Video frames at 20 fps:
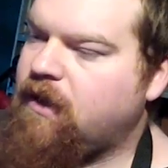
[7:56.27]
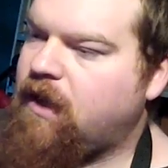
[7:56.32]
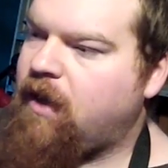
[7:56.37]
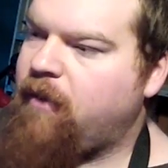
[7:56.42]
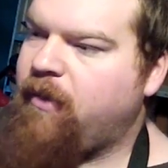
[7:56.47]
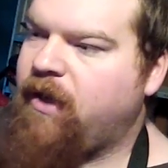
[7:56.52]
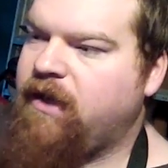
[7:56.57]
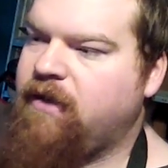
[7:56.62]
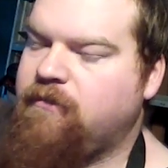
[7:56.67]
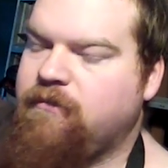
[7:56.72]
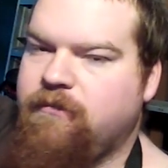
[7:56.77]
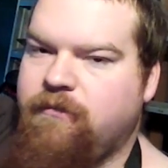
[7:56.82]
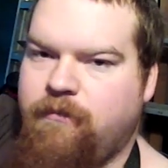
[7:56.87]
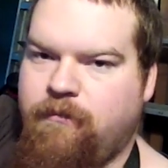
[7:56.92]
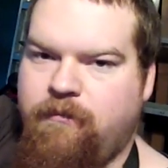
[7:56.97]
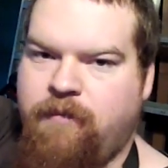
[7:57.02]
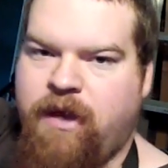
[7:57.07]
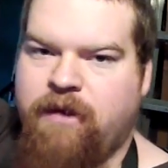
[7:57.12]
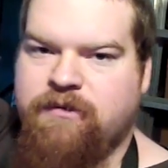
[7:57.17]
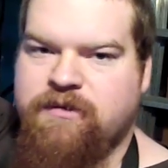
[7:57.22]
I might
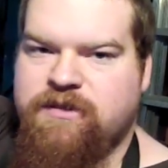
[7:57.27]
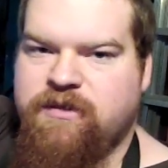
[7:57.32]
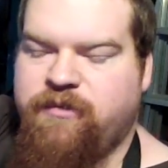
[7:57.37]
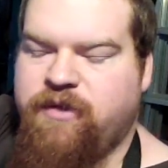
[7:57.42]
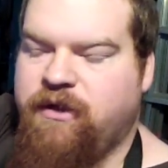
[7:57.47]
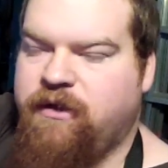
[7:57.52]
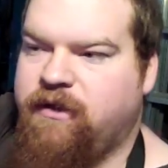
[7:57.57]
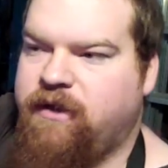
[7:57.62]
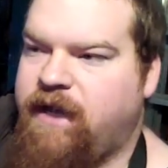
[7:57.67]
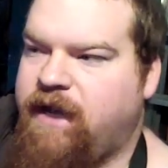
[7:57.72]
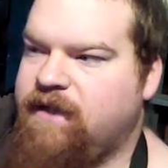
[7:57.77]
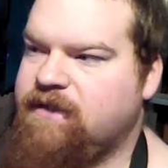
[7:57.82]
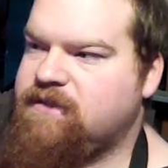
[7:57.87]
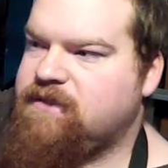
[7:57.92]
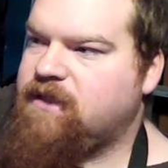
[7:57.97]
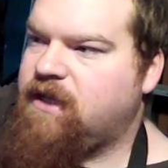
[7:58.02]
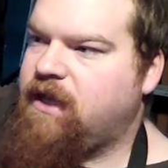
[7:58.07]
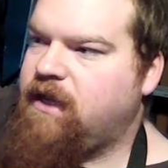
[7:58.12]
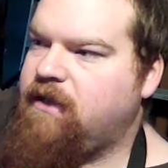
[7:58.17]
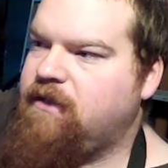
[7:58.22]
mount something on that
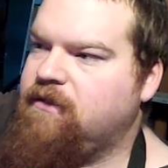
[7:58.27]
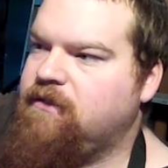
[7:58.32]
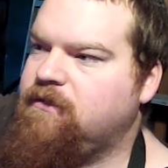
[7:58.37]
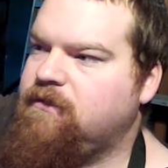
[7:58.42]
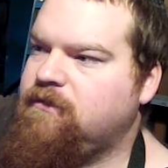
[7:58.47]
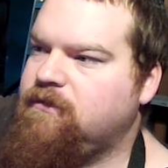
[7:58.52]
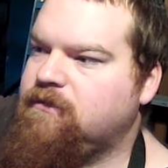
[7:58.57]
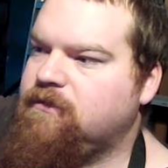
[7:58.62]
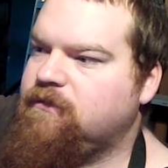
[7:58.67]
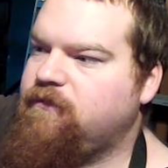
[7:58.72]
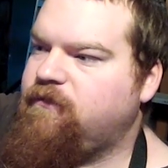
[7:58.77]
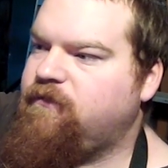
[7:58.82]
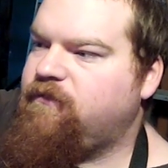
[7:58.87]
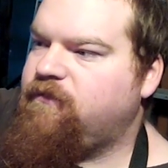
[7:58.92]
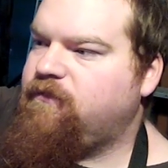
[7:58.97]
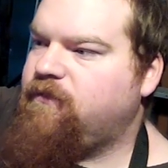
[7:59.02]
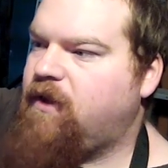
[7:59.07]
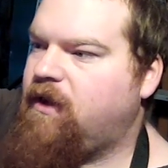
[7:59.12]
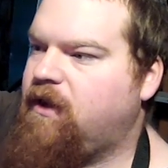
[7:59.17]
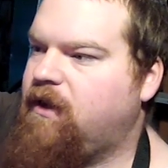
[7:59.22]
side
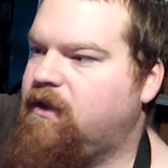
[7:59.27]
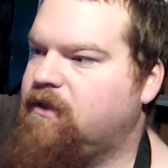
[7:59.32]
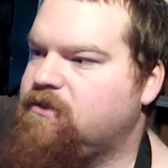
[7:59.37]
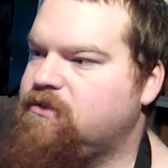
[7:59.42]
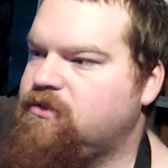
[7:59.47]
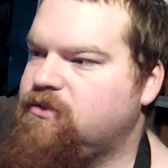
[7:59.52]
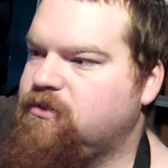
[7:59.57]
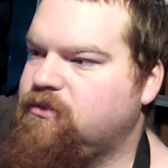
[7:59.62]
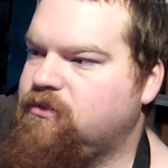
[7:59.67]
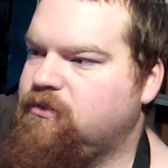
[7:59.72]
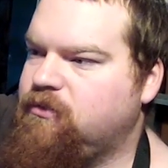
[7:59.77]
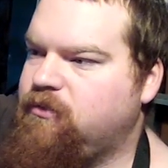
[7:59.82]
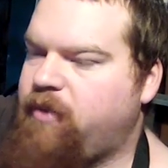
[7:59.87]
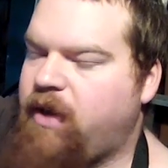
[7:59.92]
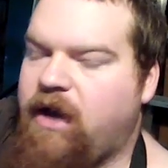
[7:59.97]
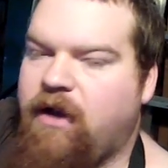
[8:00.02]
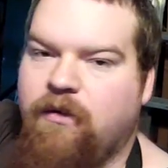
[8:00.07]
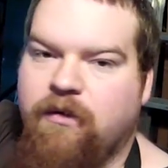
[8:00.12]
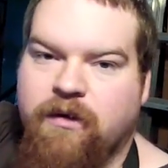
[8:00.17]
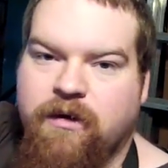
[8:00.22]
uh, to
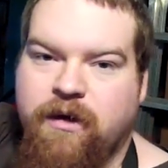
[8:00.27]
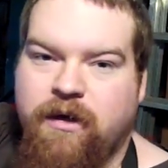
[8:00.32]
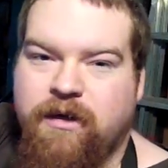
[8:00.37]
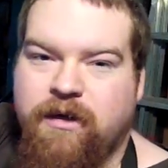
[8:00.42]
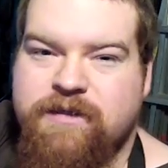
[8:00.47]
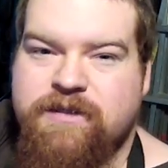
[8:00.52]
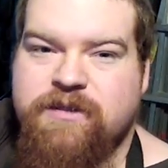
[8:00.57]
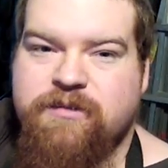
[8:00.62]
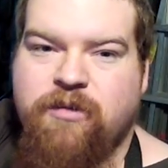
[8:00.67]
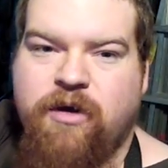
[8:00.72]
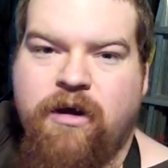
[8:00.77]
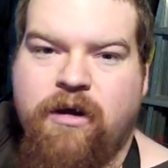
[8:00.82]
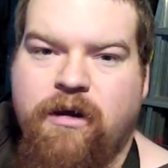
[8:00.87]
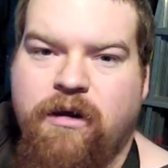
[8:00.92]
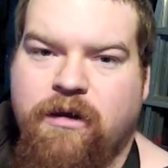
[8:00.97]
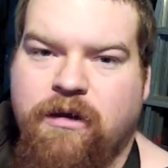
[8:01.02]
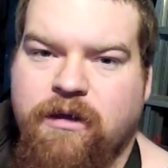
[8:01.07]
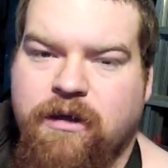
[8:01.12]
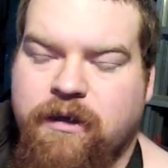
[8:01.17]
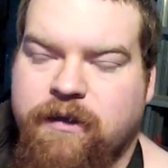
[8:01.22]
power
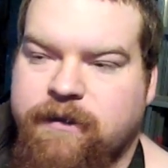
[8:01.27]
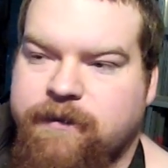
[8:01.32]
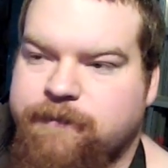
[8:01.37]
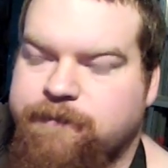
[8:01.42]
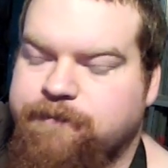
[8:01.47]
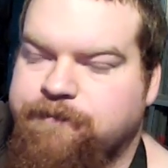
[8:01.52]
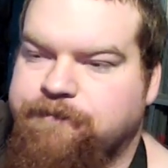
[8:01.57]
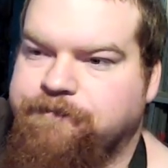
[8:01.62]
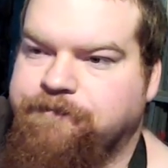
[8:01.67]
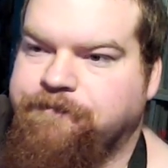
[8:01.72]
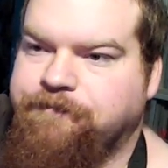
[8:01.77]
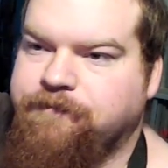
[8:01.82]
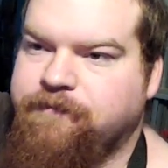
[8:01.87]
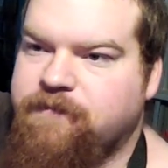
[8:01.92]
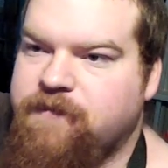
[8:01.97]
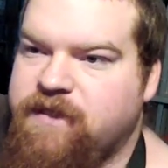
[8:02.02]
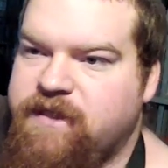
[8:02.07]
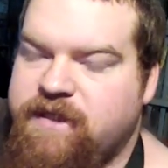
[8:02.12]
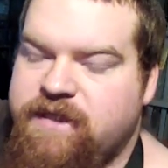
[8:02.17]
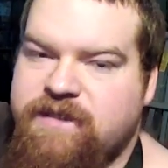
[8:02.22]
small um,
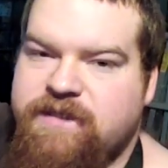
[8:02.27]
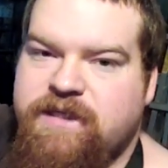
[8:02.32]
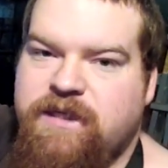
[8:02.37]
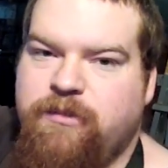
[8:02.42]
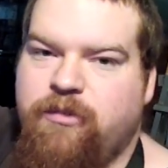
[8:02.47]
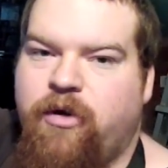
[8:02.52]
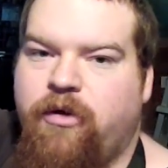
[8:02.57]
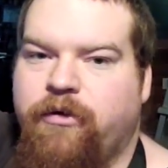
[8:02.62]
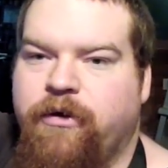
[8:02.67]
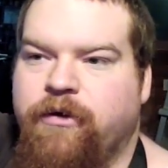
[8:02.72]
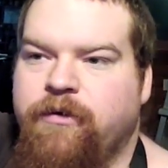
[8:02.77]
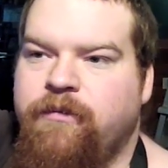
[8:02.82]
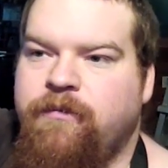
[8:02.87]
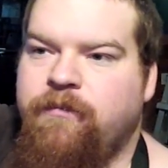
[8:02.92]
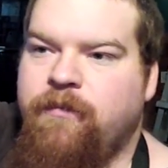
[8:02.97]
DC motor.